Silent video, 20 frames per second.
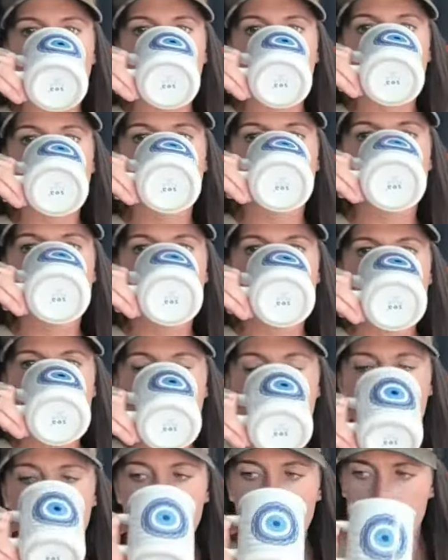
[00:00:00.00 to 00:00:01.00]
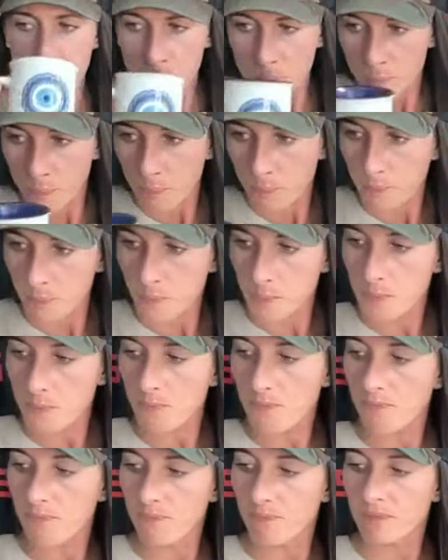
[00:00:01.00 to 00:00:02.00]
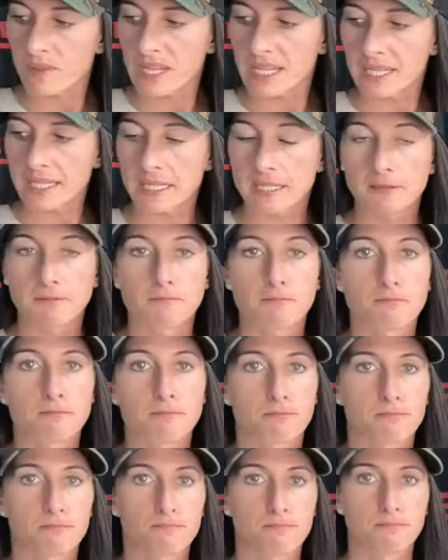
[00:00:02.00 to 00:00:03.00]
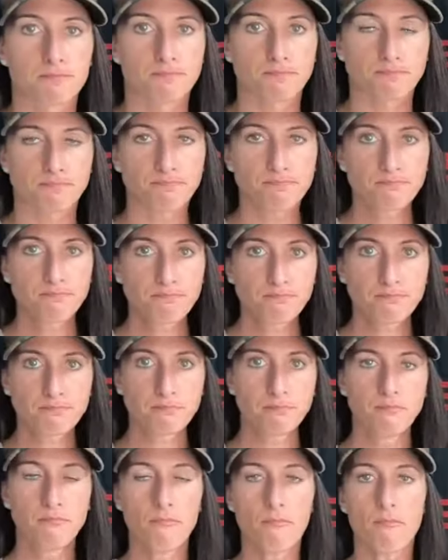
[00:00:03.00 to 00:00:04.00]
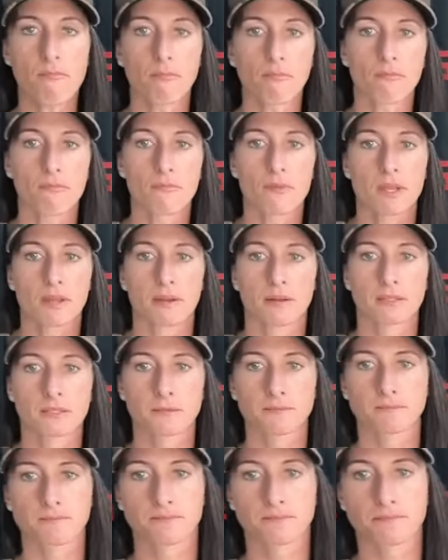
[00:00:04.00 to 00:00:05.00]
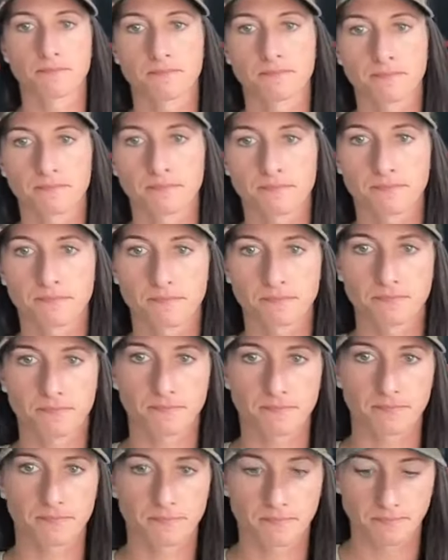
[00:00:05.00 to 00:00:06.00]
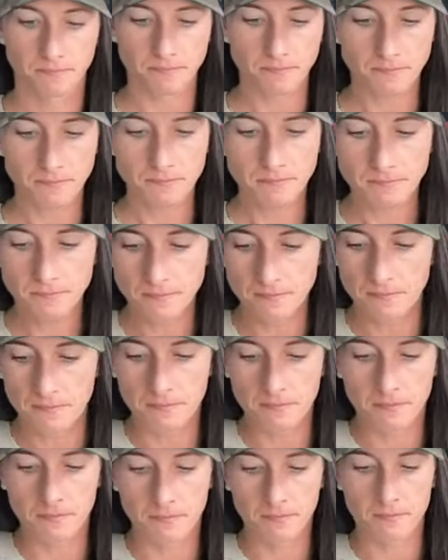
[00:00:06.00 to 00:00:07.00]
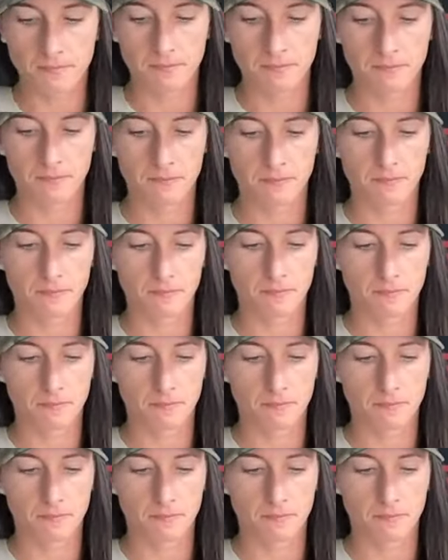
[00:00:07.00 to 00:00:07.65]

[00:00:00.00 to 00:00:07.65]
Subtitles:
(silent)